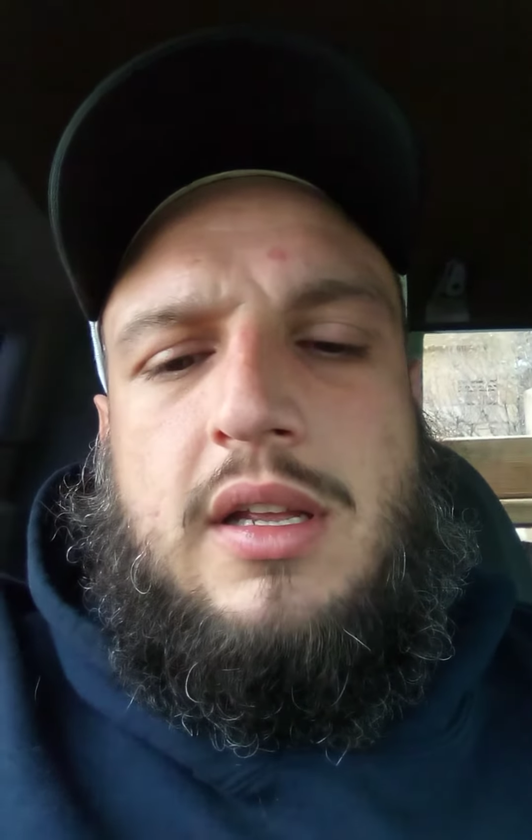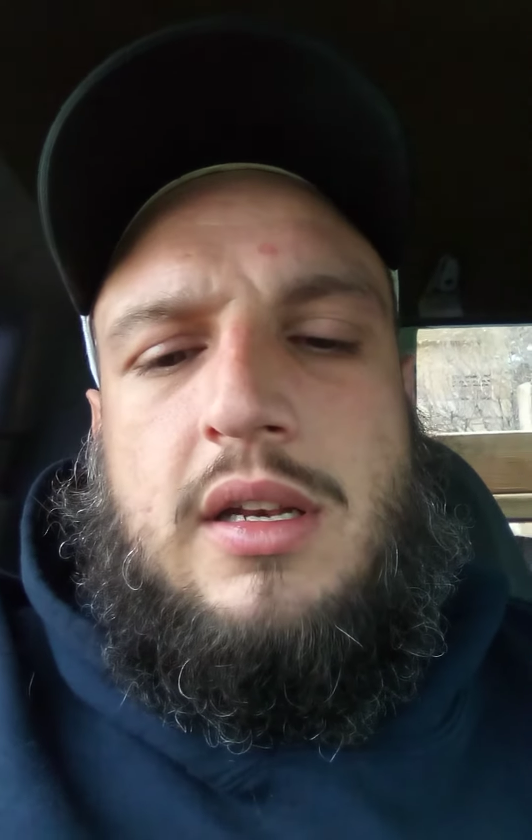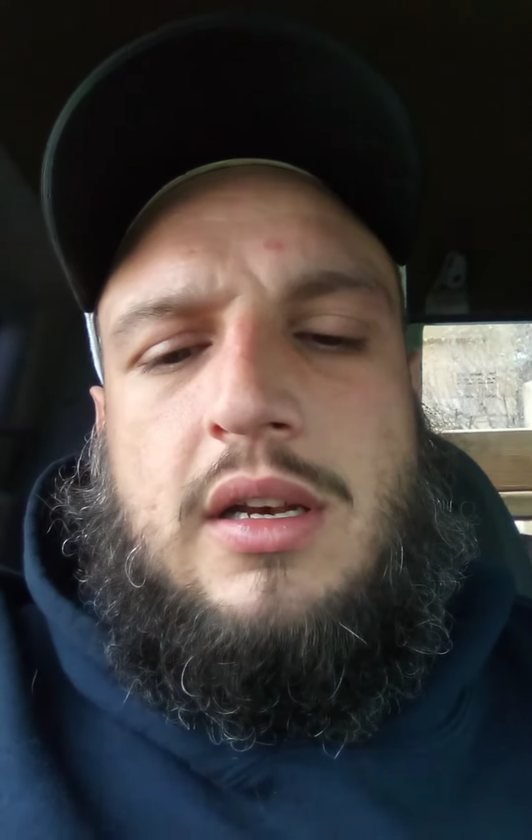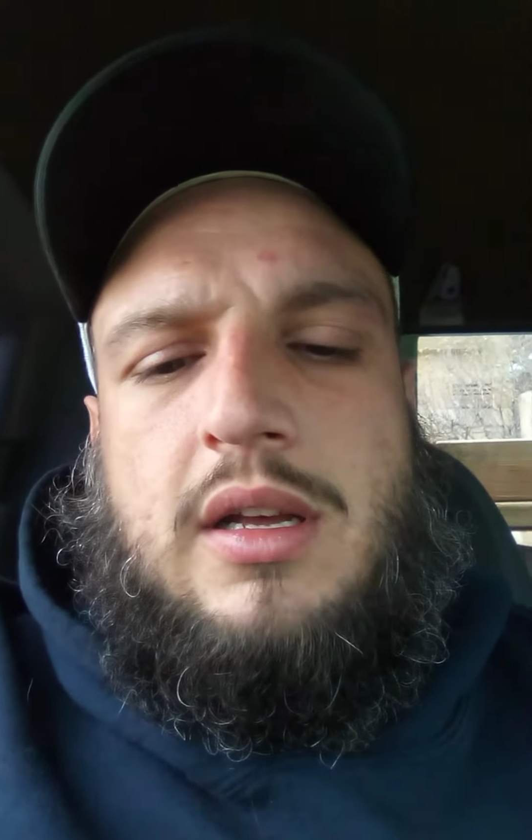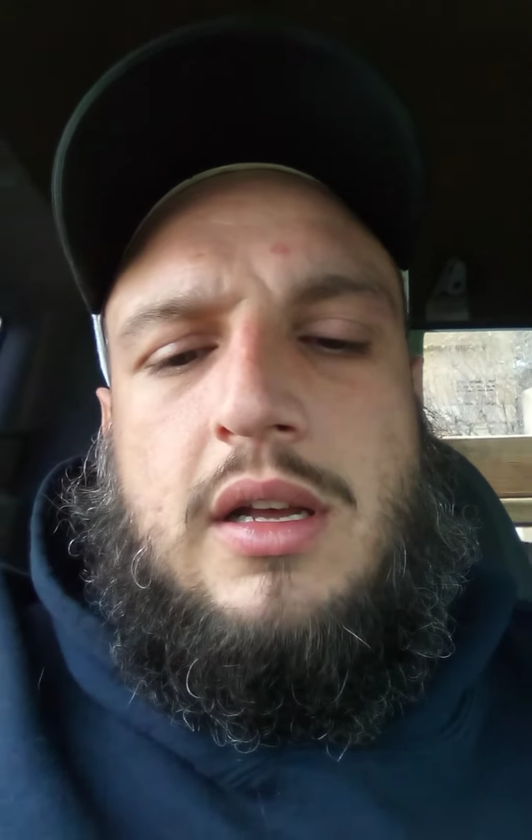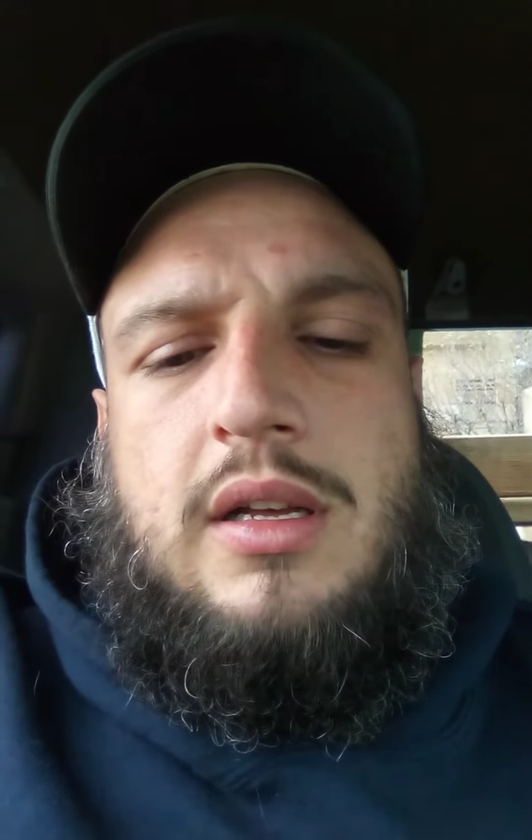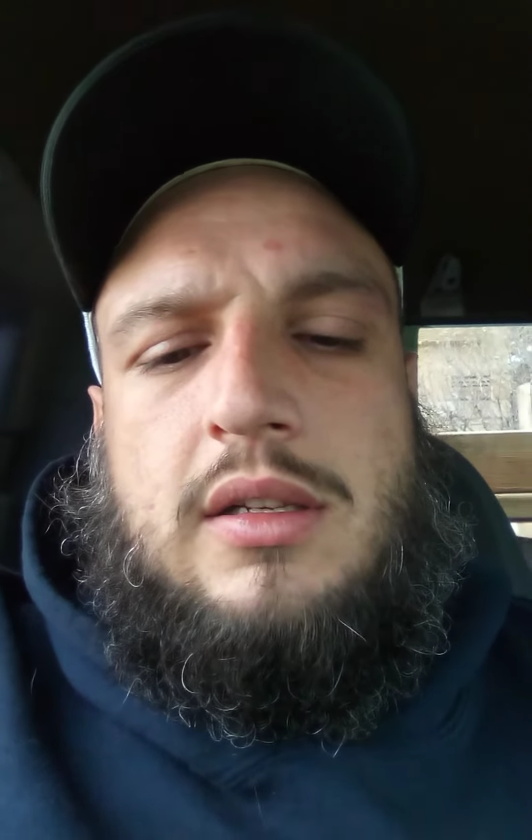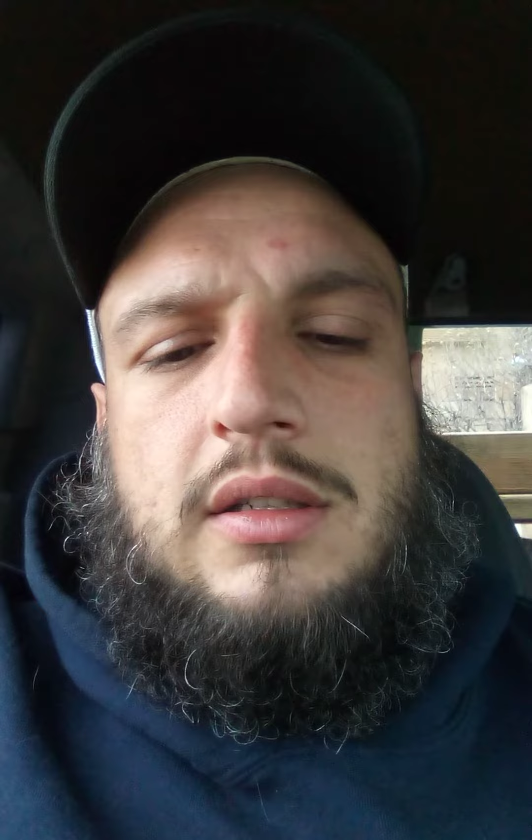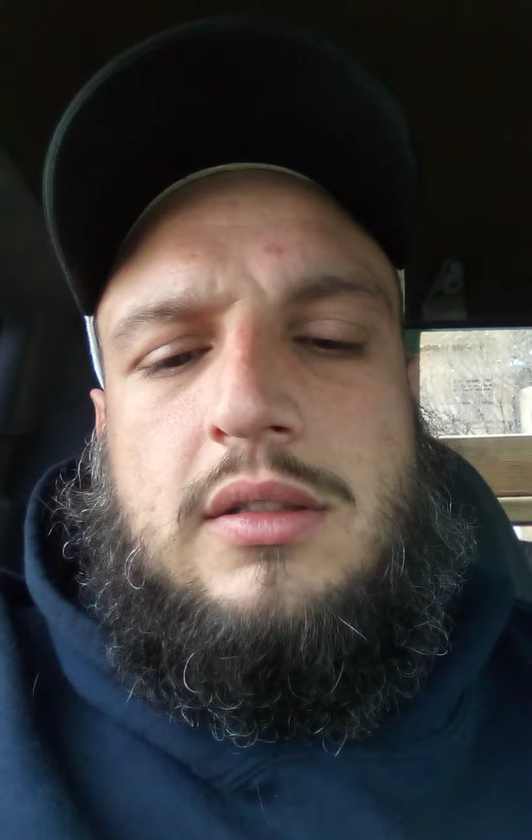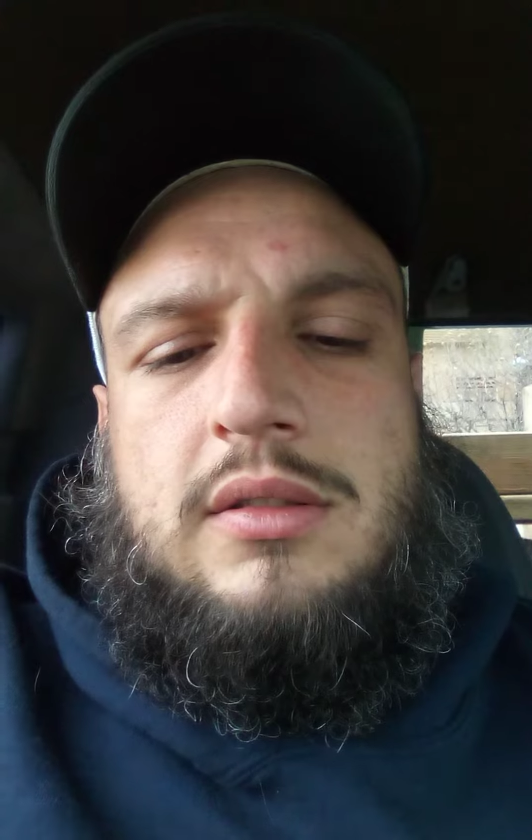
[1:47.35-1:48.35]
and uh,
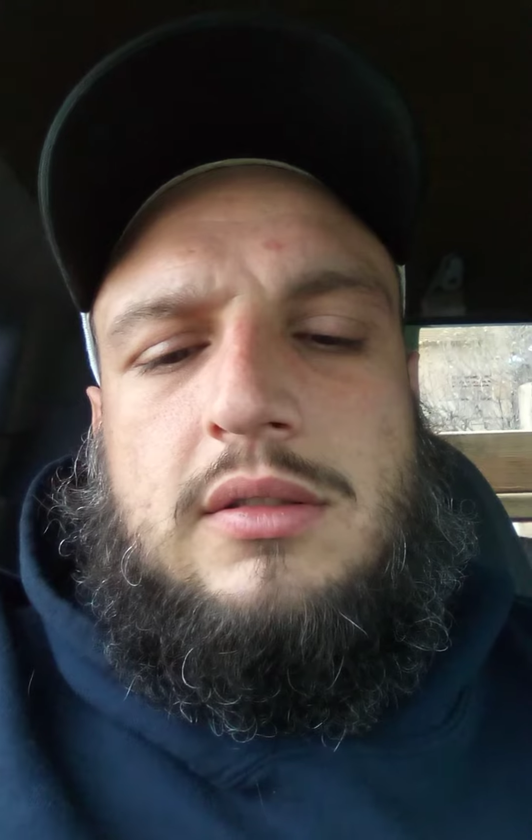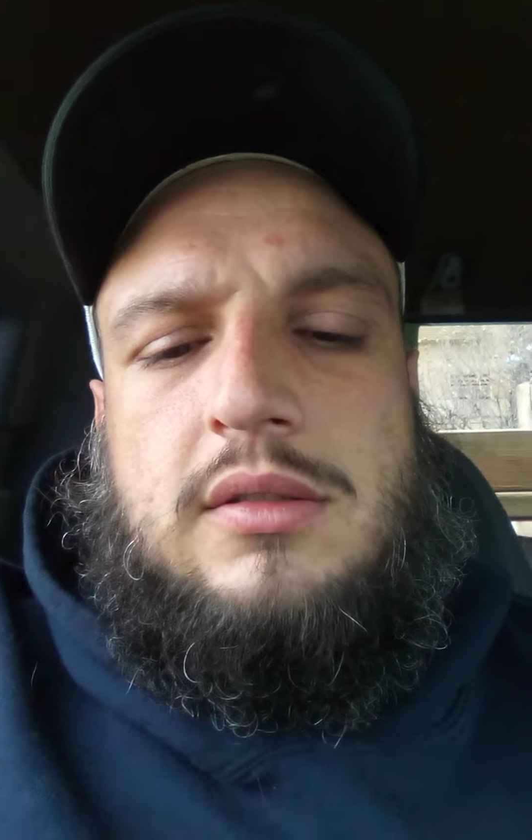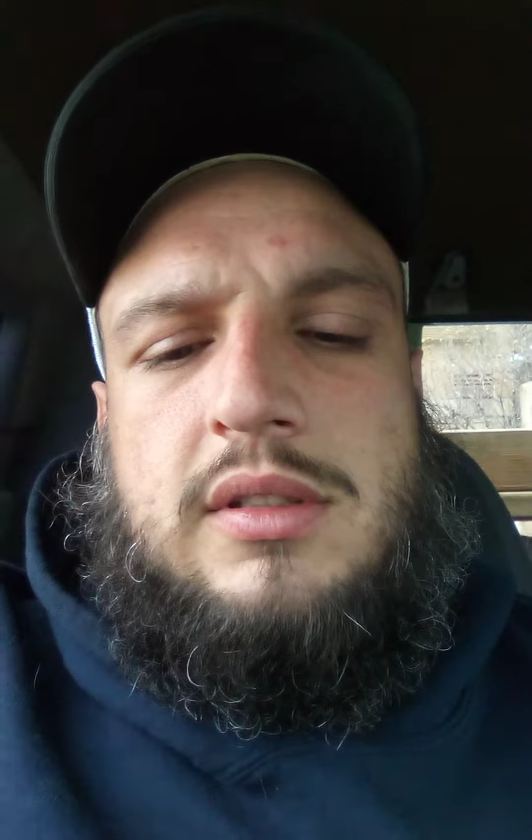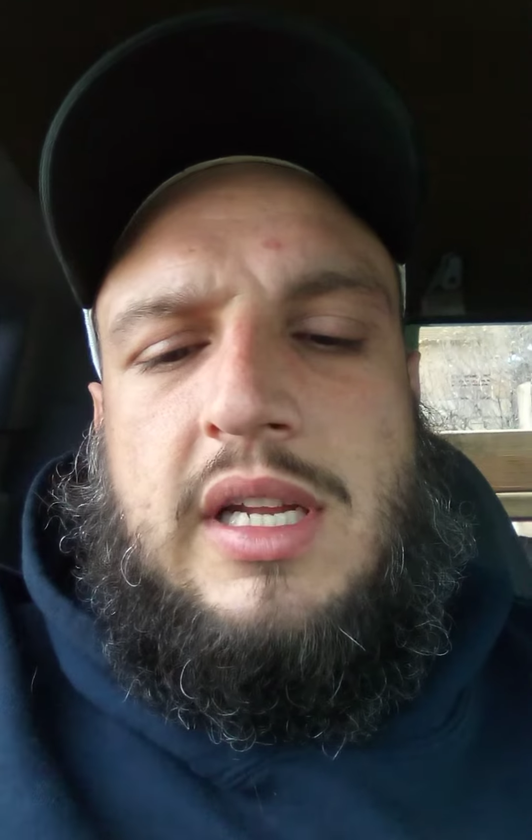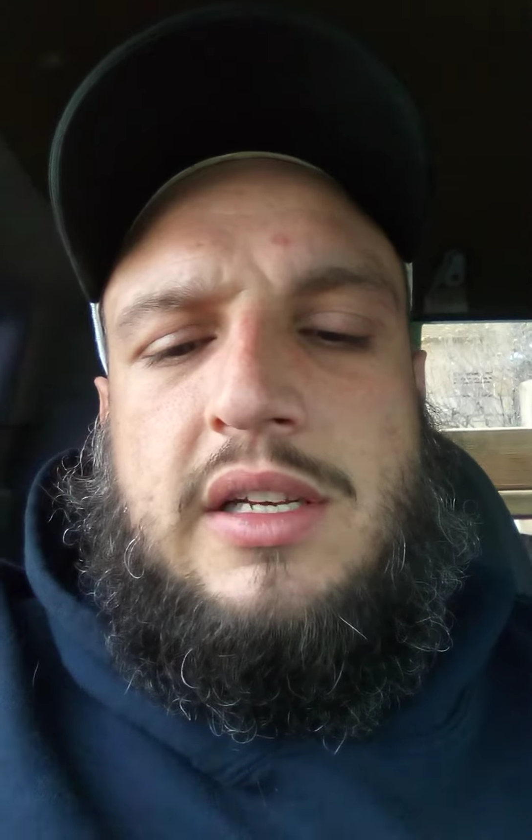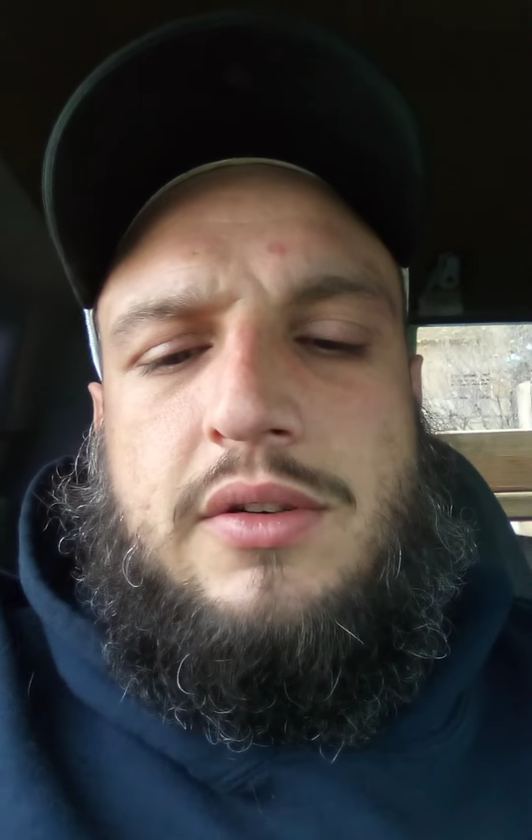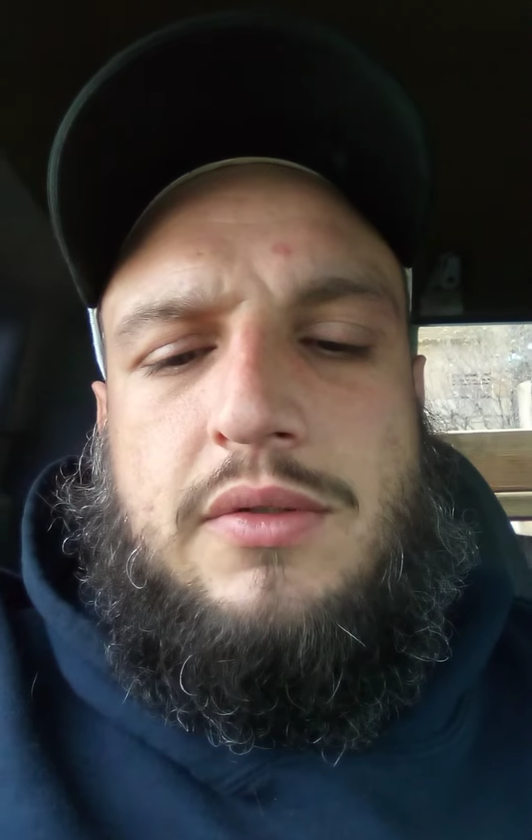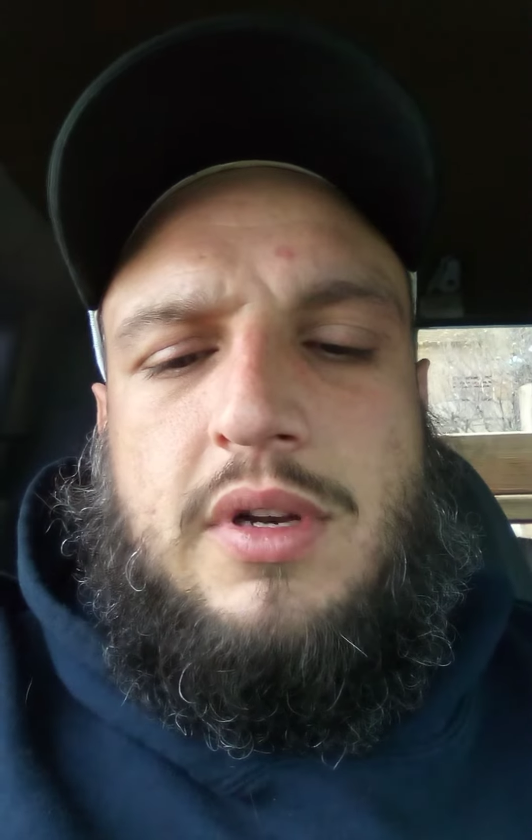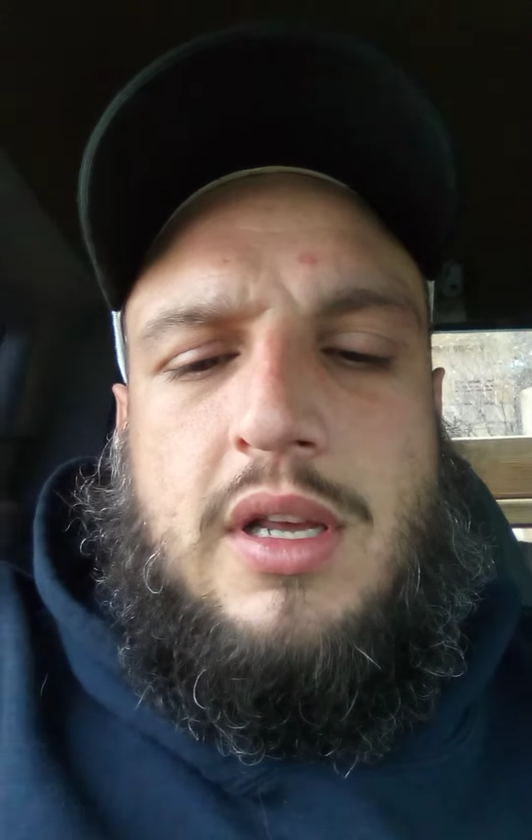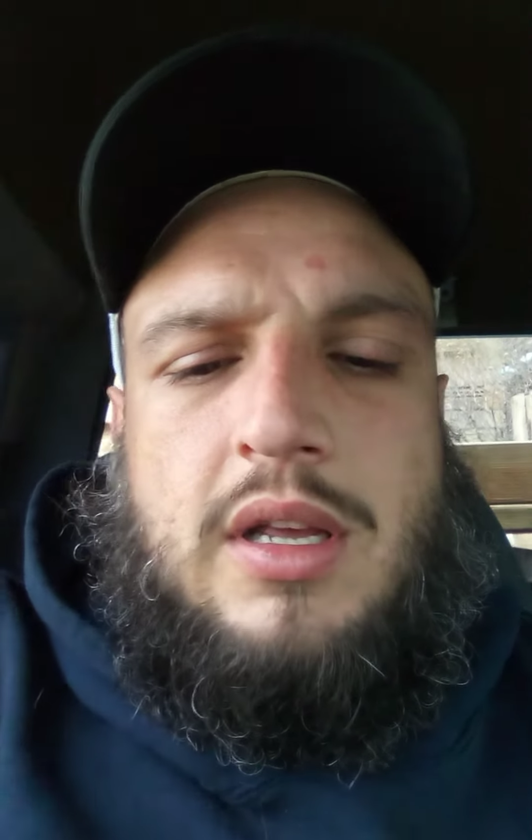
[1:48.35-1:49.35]
stay tuned.